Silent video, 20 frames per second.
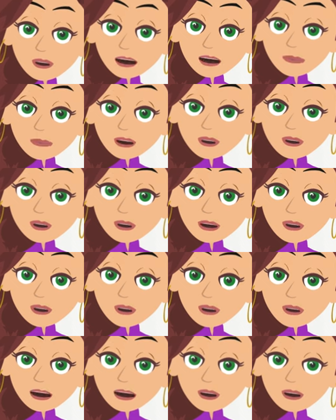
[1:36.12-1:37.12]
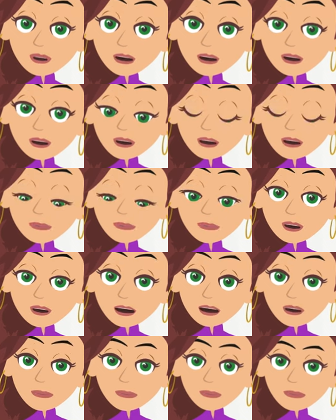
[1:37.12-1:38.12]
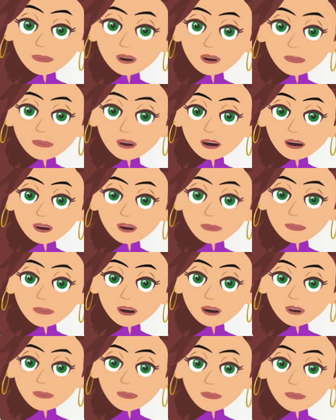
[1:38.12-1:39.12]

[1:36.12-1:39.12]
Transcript: do for a while, it had to get a little absurd before she really started